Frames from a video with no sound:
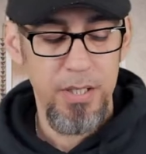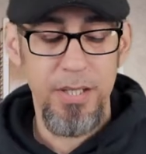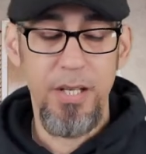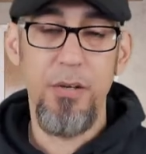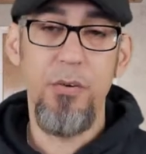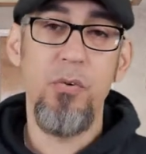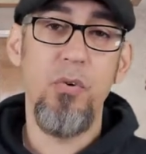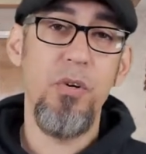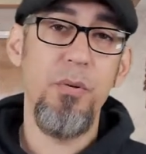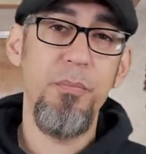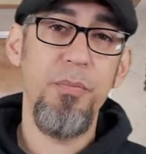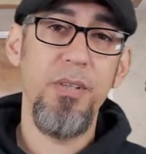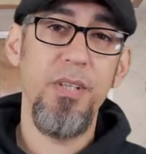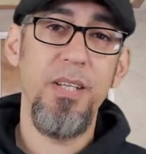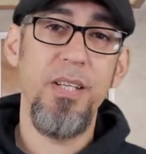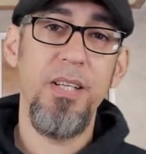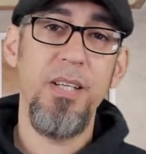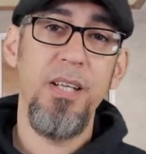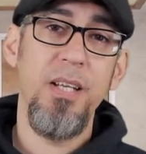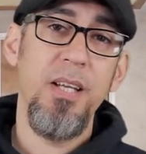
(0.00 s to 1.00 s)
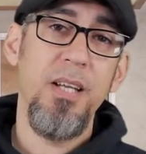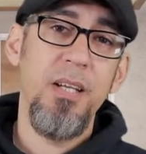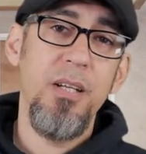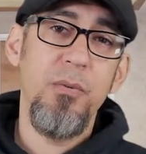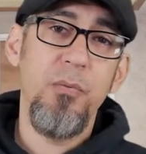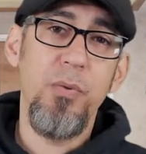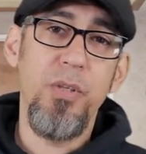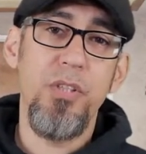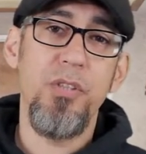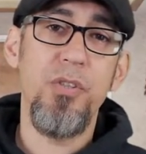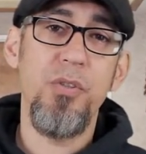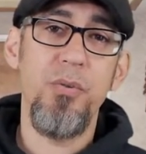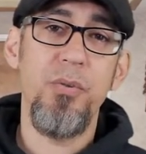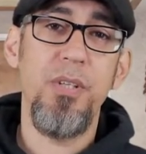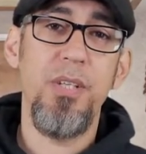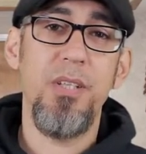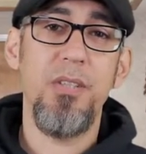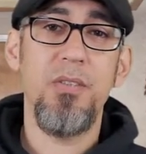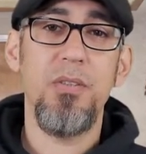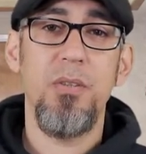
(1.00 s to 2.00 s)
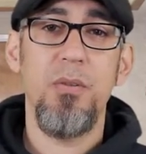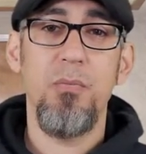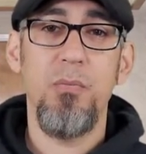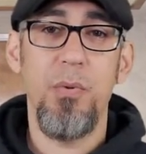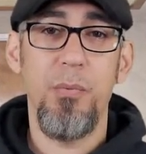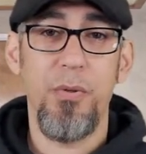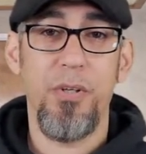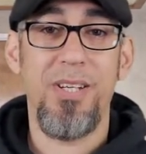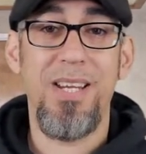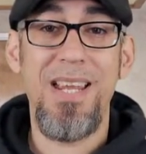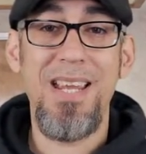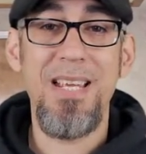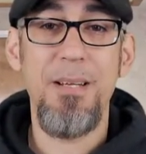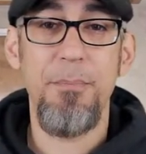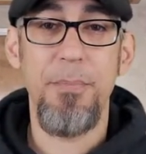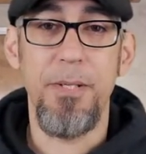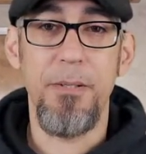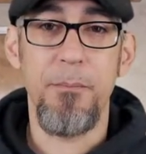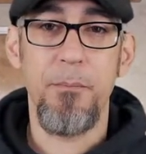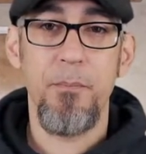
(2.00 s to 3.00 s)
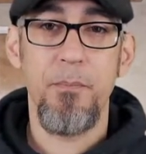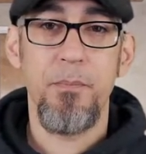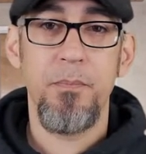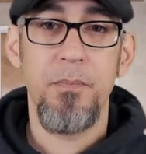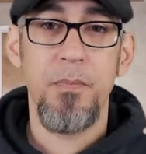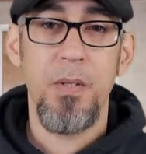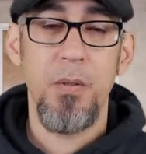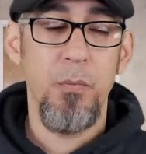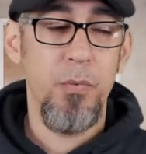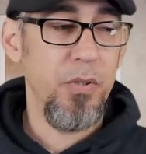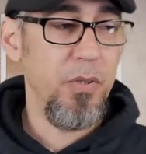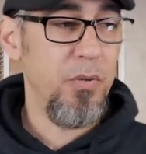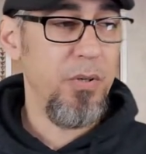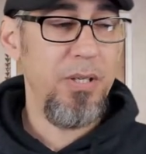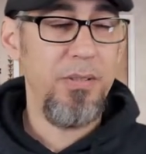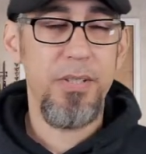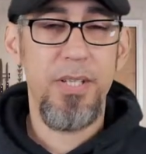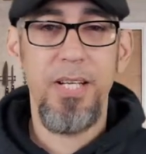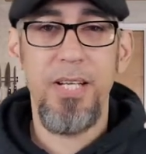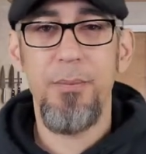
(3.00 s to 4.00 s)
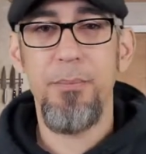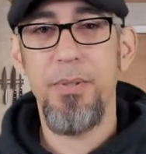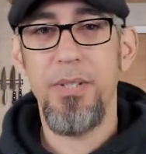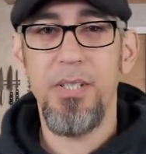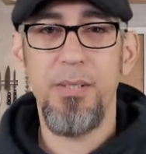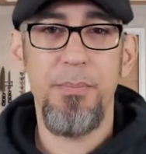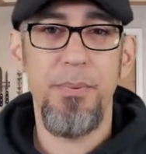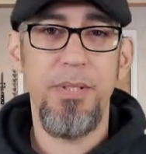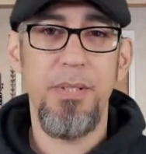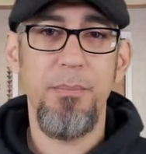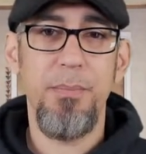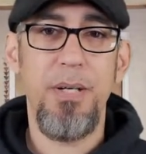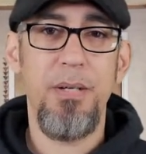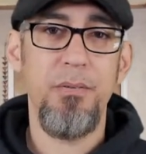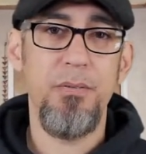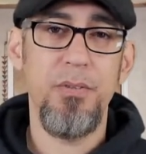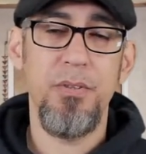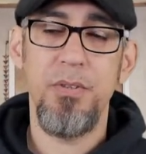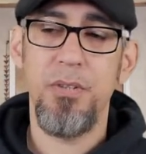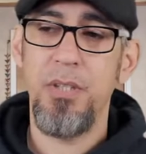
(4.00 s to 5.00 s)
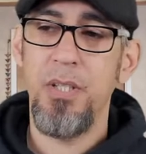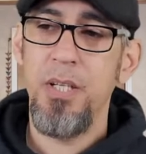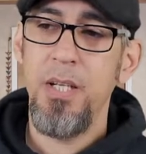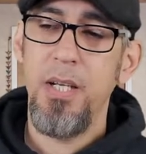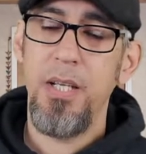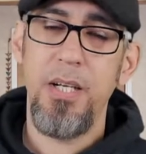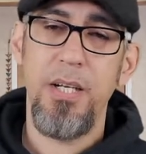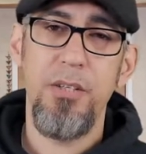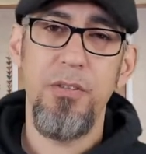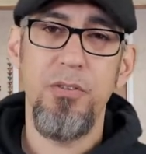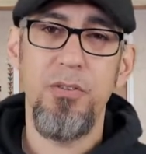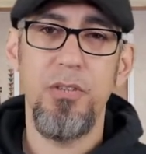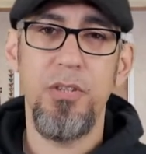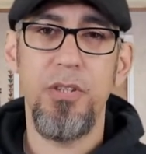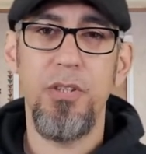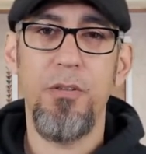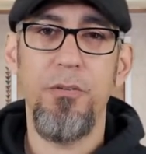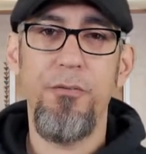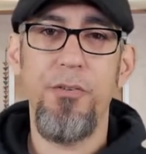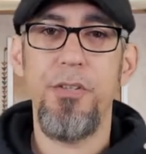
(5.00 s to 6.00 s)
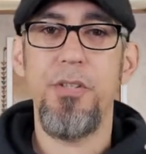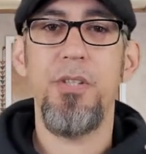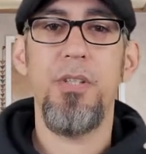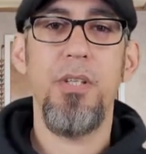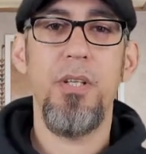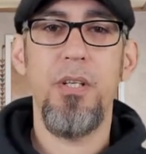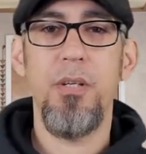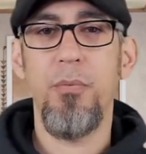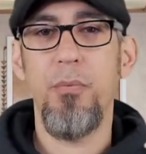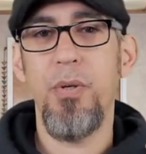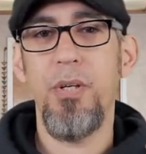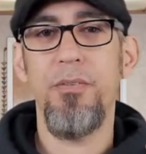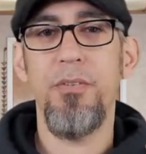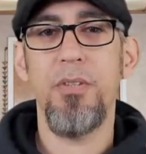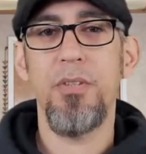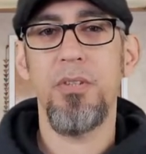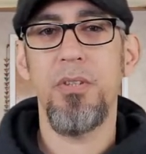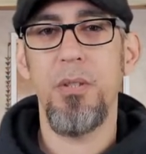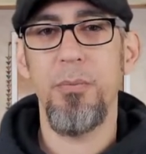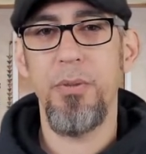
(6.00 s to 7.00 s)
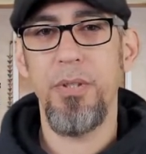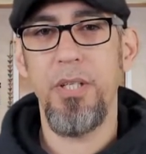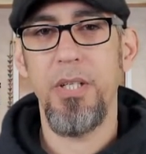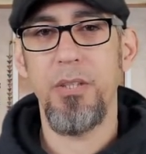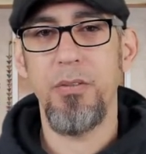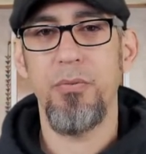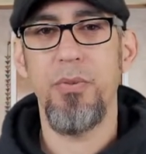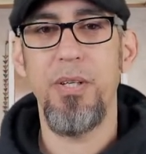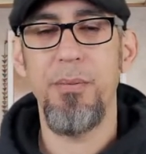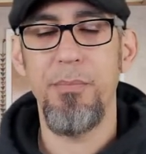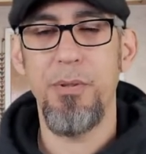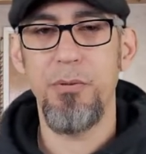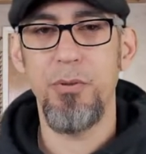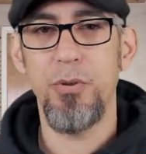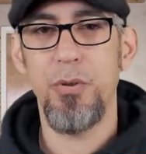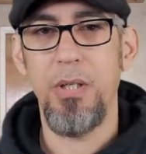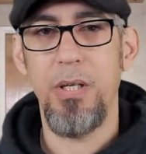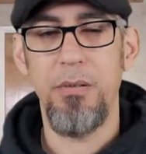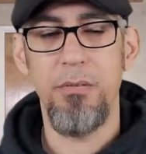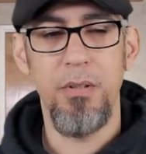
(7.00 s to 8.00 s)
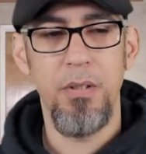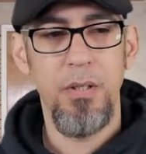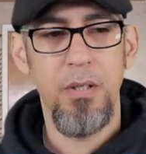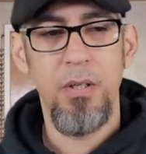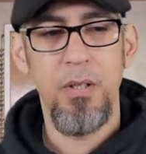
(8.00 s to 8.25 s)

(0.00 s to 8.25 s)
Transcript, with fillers: Now normally, we do this when we're camping. We'll go out camping up in the mountains, and I usually go fishing in the rivers, and we catch rainbow trout.